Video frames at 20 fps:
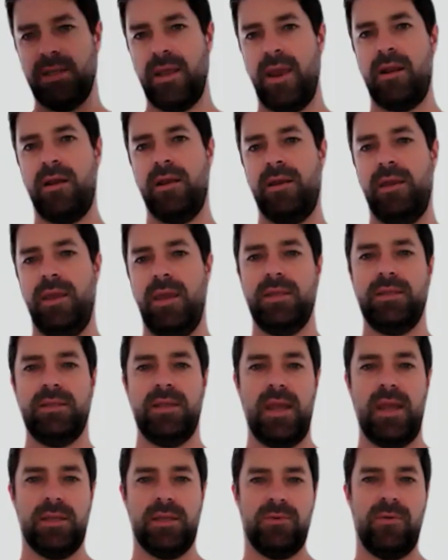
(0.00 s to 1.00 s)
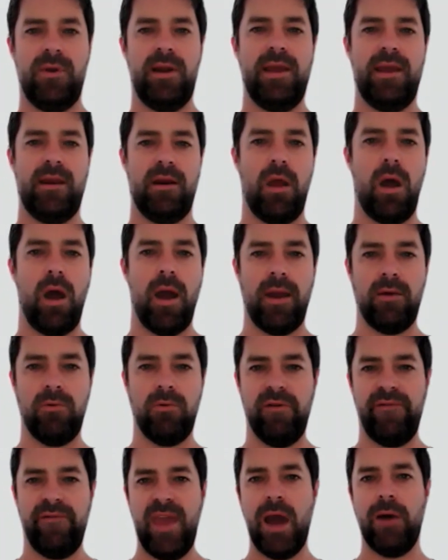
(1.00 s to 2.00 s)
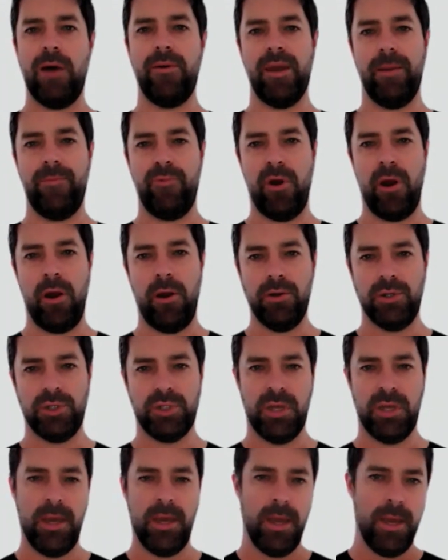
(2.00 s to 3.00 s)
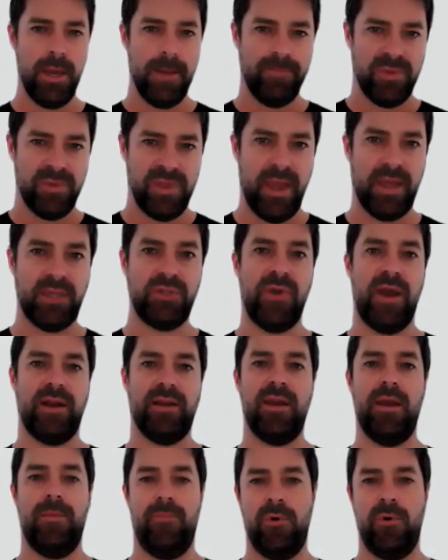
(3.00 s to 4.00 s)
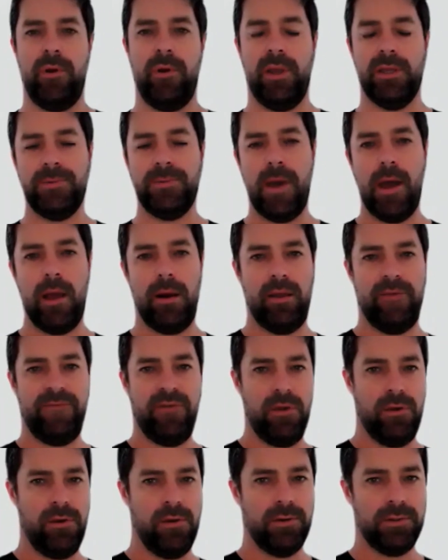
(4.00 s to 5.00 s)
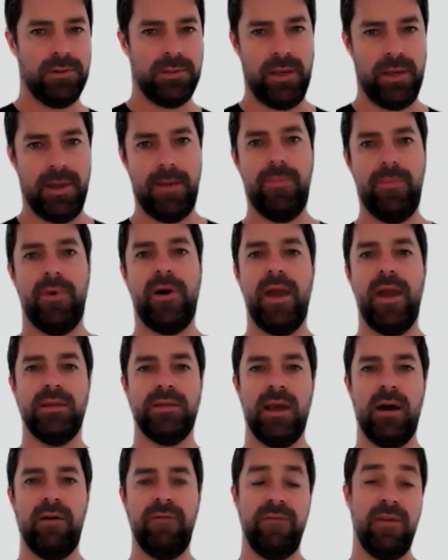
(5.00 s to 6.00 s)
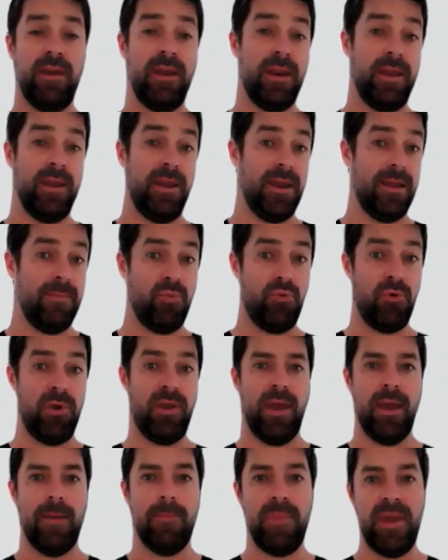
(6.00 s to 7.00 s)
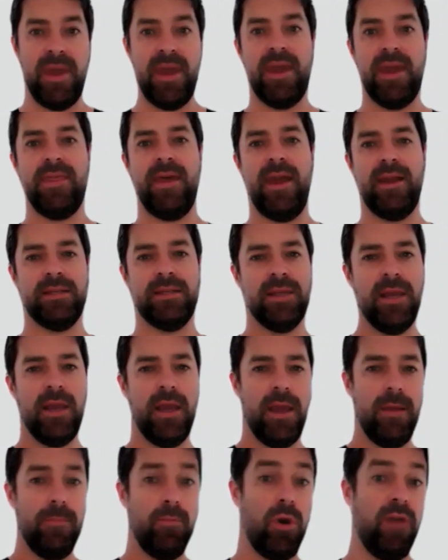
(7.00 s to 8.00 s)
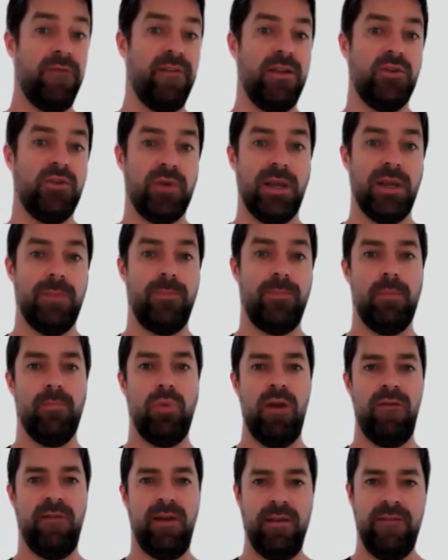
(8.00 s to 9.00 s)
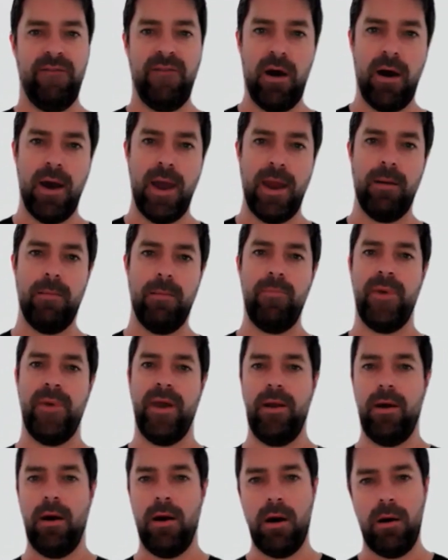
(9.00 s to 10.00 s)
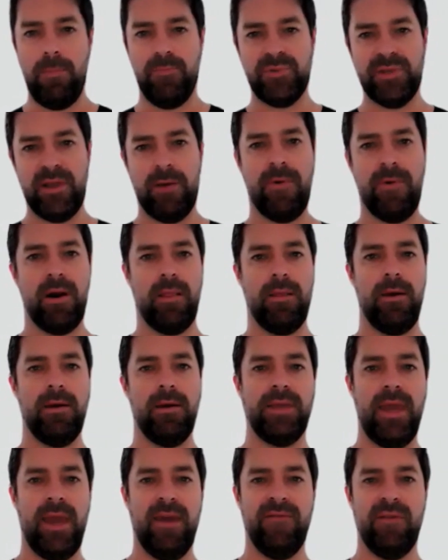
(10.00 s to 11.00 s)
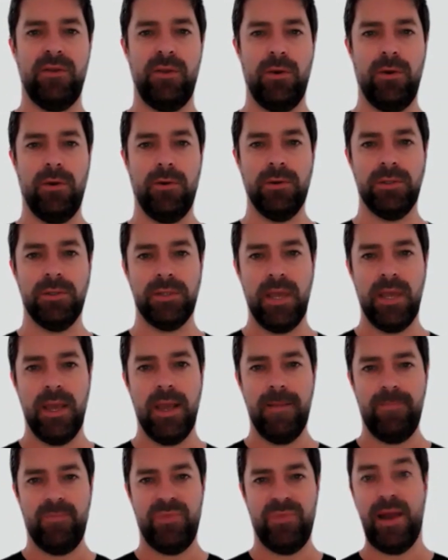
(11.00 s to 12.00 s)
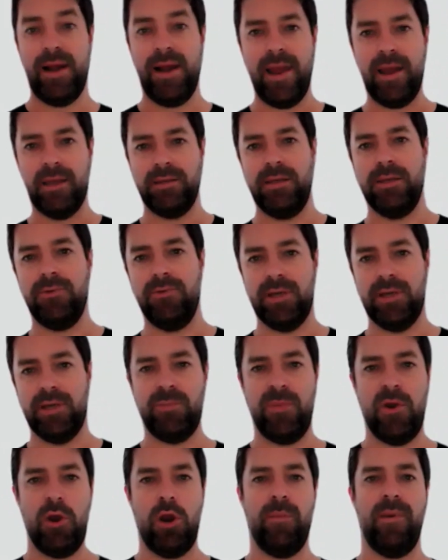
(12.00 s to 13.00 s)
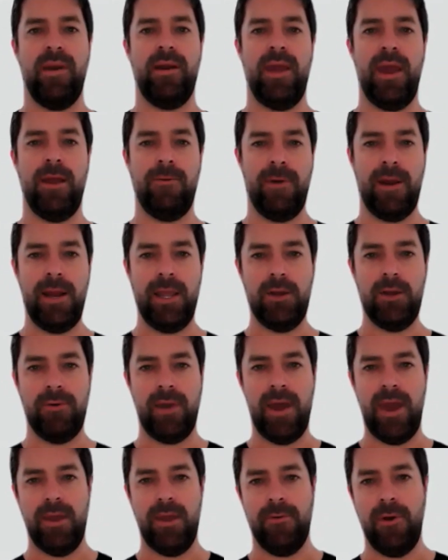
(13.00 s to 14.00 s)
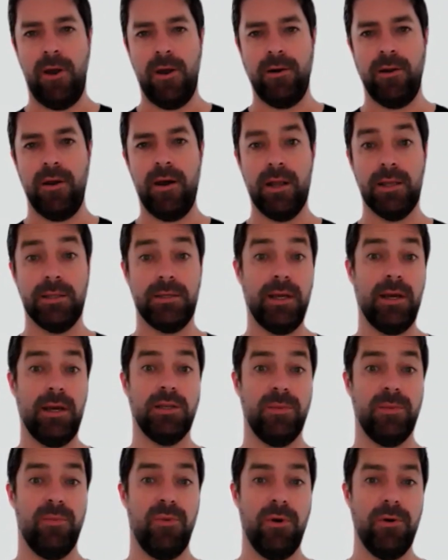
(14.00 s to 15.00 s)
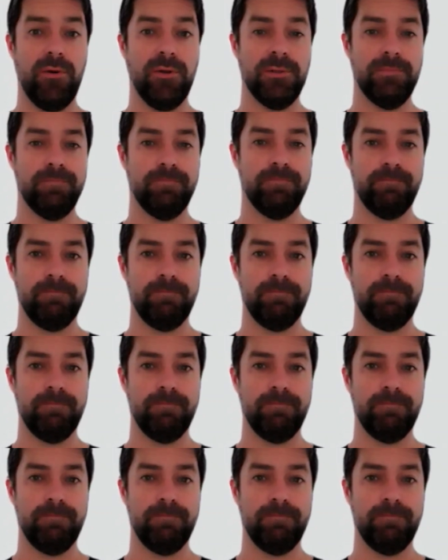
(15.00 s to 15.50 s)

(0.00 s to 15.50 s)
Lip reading: and I guess that's really in line with how we approach extract pit brewing as well. If you use the kit by itself, you're going to get a beer that's perfectly drinkable and perfectly fine, but hops are one of those avenues that allows you to experiment and really create your own kind of signature brews.